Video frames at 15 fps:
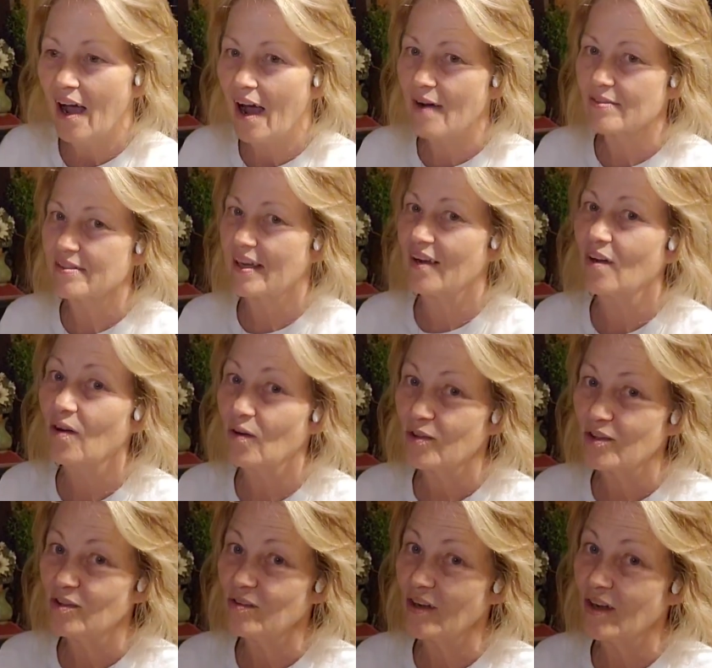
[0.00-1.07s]
I was like, oh,
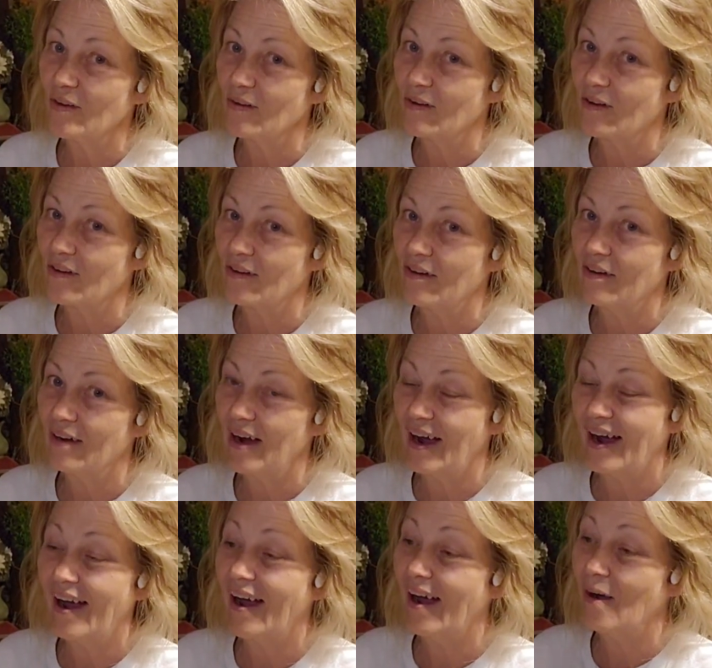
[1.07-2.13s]
girl,
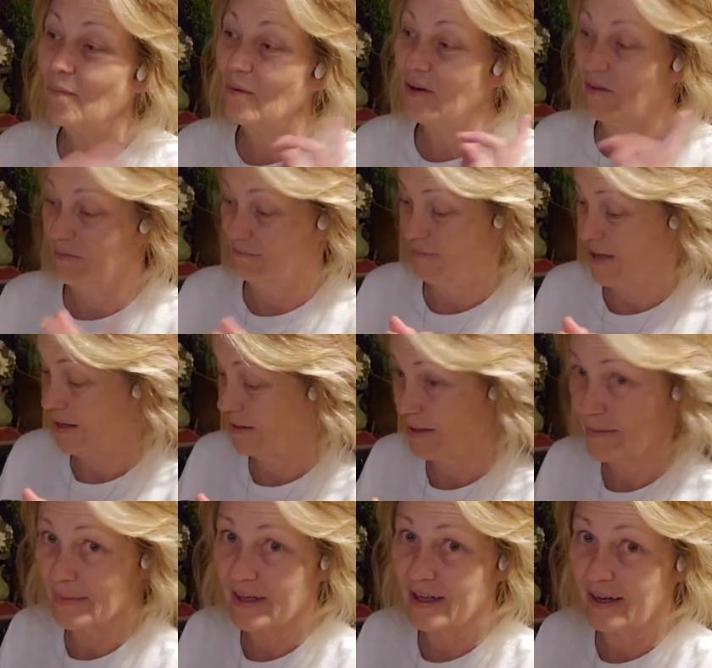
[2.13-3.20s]
I want that
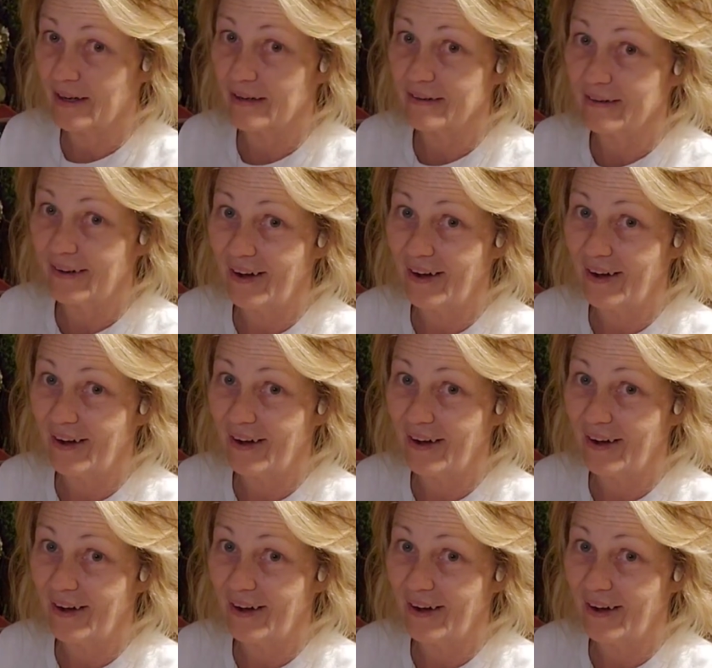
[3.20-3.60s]
lemon cake.